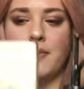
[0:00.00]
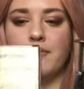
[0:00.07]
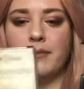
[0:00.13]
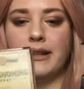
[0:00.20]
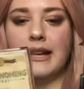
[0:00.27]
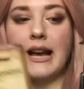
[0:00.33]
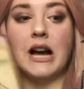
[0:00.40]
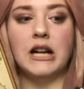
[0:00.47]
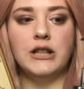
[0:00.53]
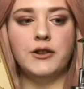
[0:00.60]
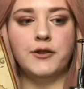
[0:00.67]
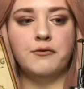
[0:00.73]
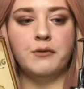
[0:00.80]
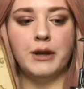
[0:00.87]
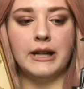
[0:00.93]
But yeah, I
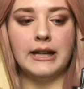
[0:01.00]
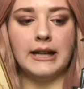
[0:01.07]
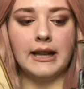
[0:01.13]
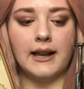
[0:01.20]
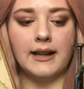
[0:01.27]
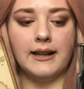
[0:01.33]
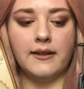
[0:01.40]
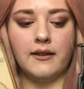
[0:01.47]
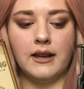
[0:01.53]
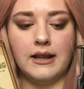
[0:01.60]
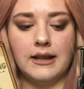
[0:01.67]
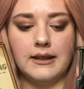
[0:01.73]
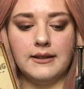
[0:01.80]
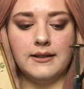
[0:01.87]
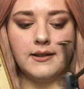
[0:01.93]
do really like
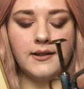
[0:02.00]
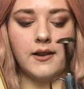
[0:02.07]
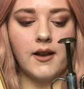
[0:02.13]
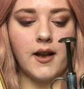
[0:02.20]
these.